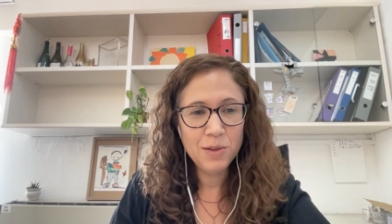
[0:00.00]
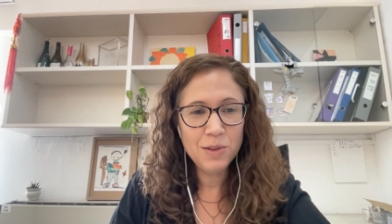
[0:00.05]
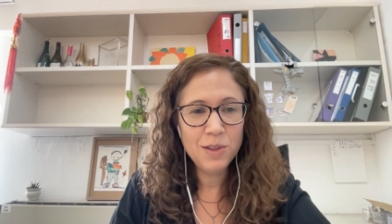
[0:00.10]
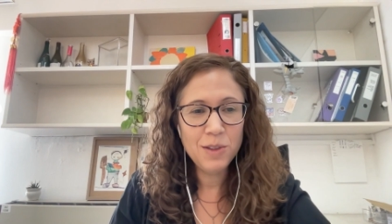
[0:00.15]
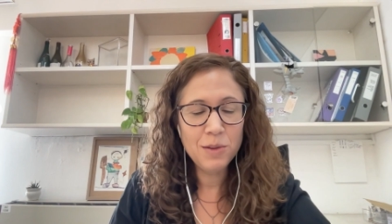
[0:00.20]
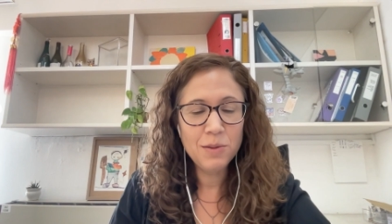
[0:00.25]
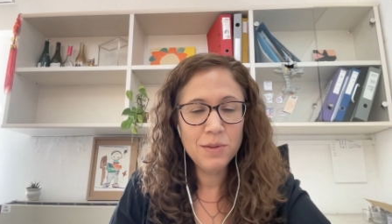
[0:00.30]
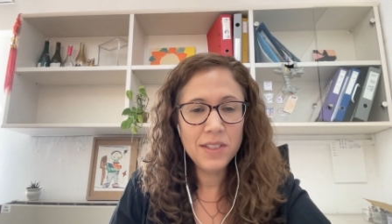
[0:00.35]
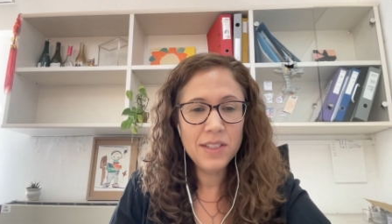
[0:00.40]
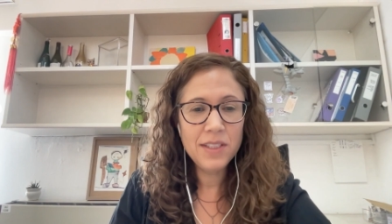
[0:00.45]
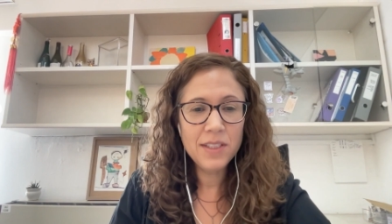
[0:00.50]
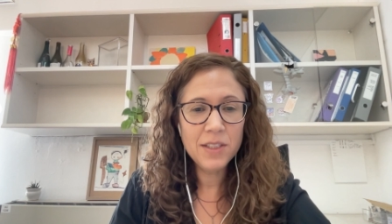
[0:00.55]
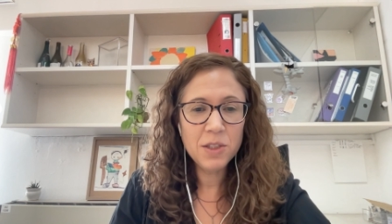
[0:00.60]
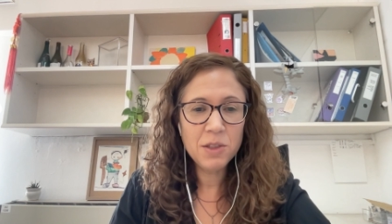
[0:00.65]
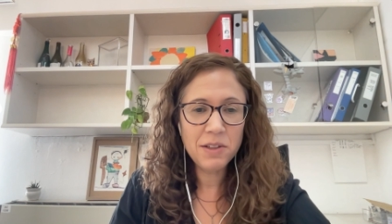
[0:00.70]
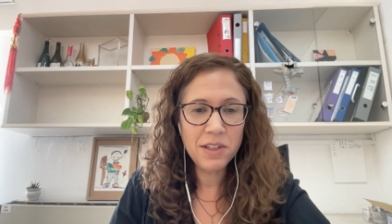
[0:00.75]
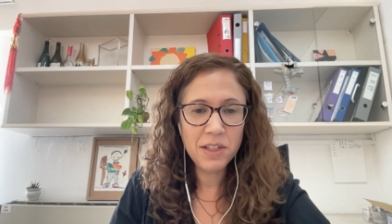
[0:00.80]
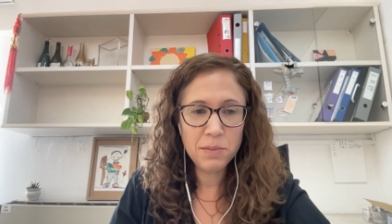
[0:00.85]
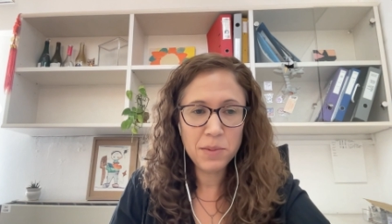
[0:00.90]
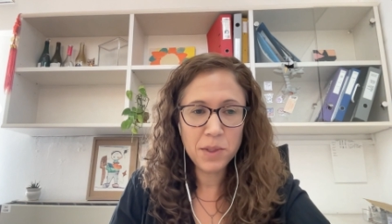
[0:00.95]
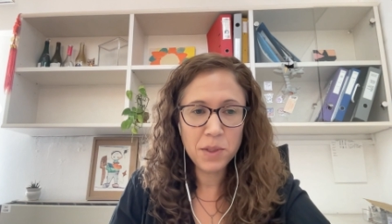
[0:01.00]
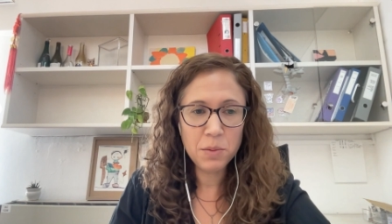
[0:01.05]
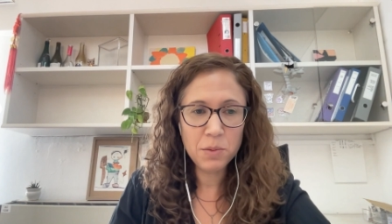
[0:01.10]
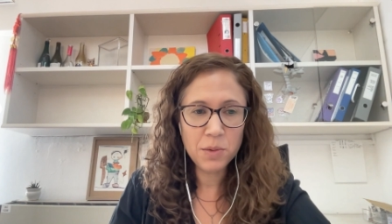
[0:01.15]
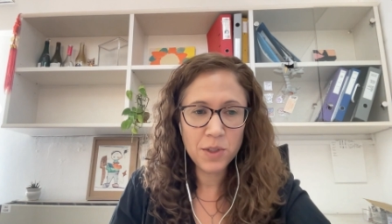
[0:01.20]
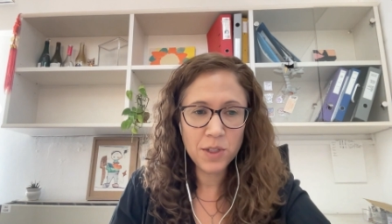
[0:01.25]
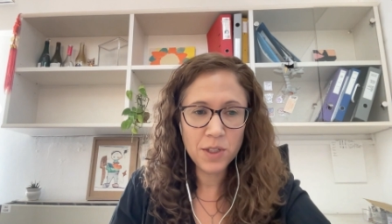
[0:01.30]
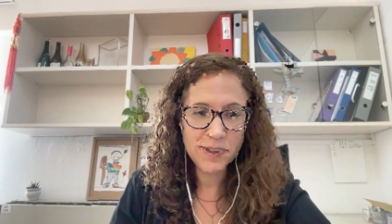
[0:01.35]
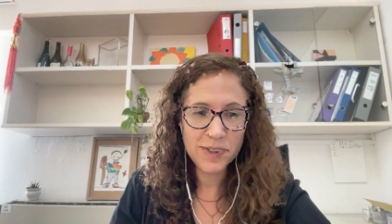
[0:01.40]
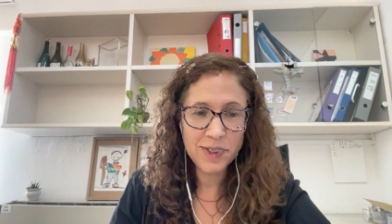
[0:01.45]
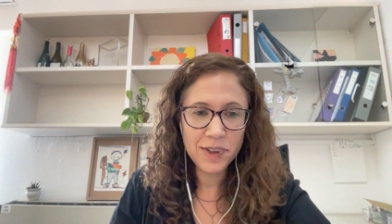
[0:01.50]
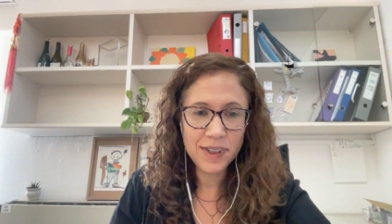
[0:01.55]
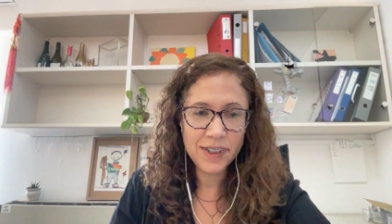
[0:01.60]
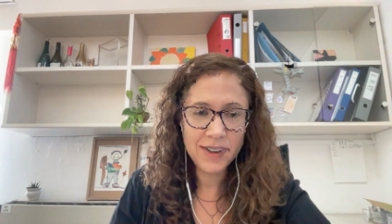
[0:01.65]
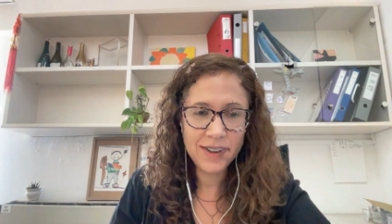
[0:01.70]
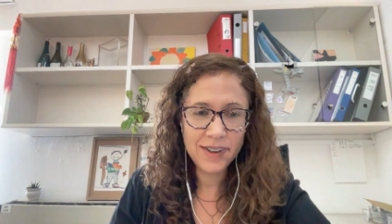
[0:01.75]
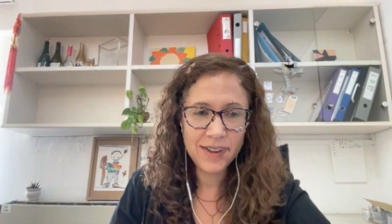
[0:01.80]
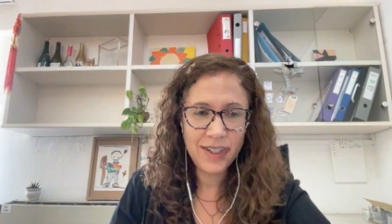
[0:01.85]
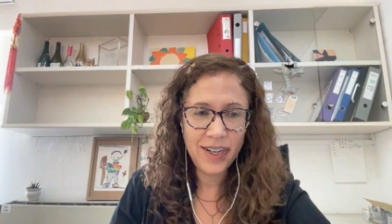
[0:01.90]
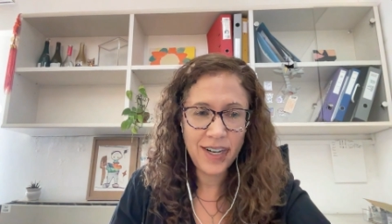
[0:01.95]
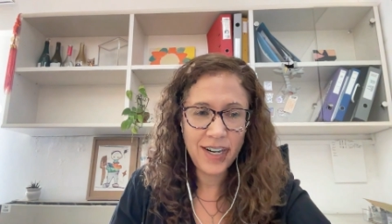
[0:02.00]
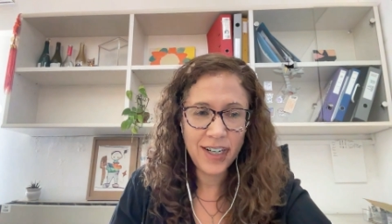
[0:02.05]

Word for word: So this incredible work was